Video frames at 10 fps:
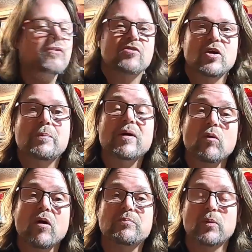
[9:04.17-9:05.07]
So you're
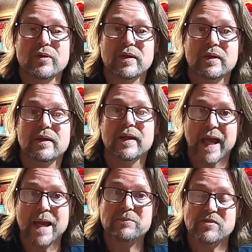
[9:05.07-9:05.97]
better off putting the
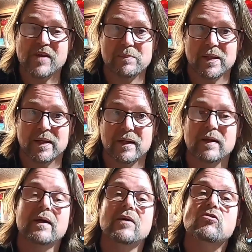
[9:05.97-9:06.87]
Camden tablet
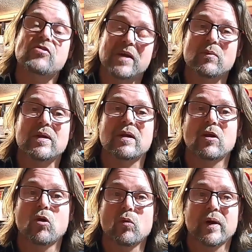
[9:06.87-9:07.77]
in just to get rid of the
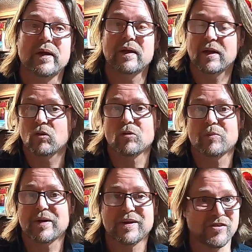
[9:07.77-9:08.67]
chlorine and
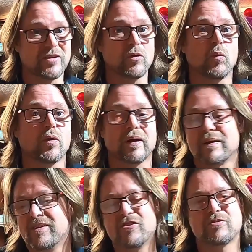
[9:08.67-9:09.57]
chloramine that's in your water.
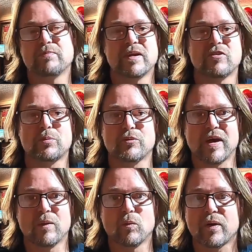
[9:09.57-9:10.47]
It's just municipal
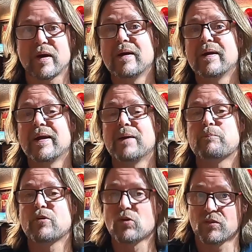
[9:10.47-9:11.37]
town water.
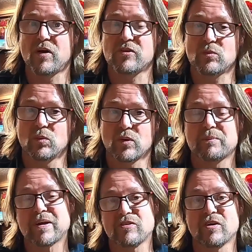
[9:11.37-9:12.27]
It purifies your water,
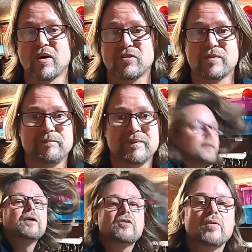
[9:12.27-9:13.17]
makes it nice.
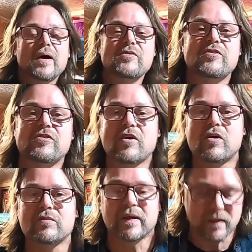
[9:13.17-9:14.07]
So as it's
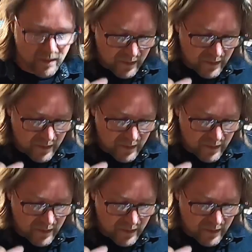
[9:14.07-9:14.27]
dissolving,